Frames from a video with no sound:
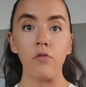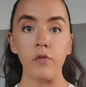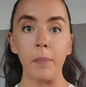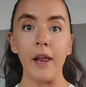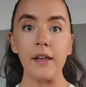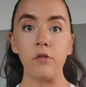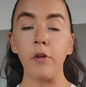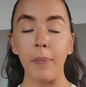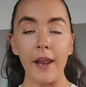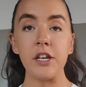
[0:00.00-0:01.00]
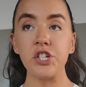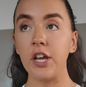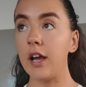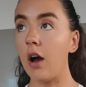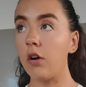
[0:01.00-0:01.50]

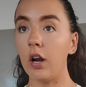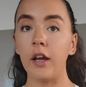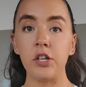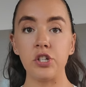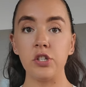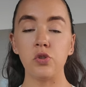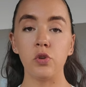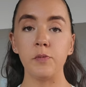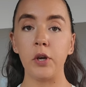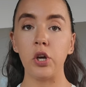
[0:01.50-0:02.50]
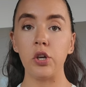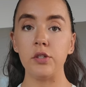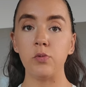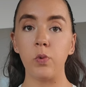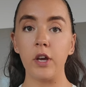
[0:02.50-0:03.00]
replenishing our glycogen stores,
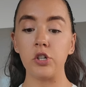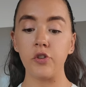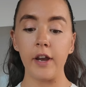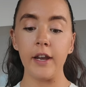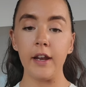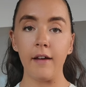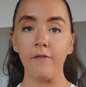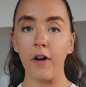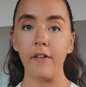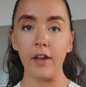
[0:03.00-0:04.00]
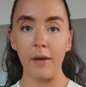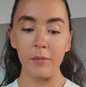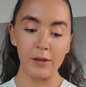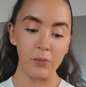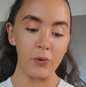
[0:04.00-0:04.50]
because we are training at 5 a.m.
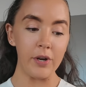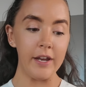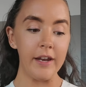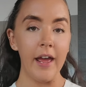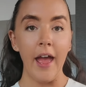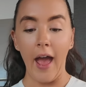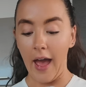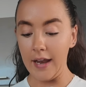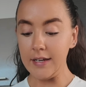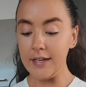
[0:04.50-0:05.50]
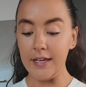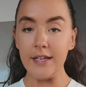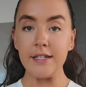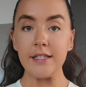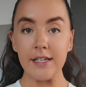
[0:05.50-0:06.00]
in the morning and
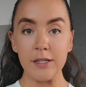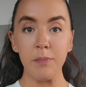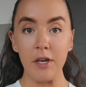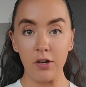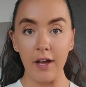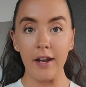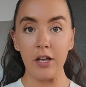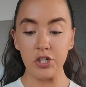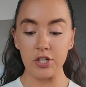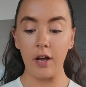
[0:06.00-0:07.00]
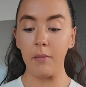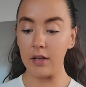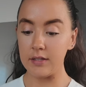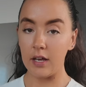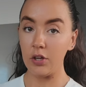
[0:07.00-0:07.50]
need this meal at lunchtime.
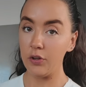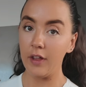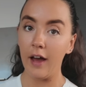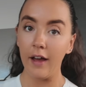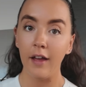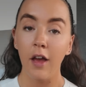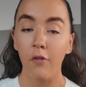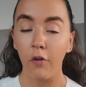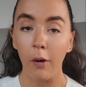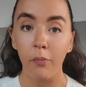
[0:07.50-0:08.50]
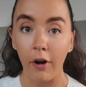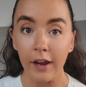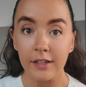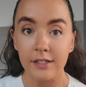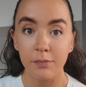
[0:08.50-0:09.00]
I tell you that, for our
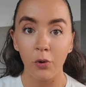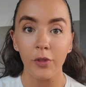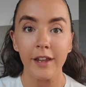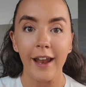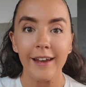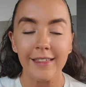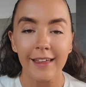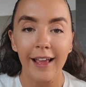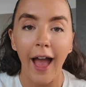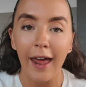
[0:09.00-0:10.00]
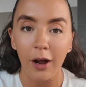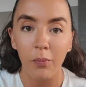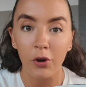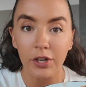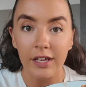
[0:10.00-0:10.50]
brains more than anything, and our
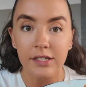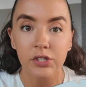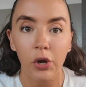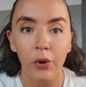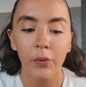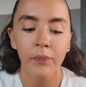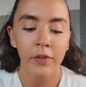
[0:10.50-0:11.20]
body. So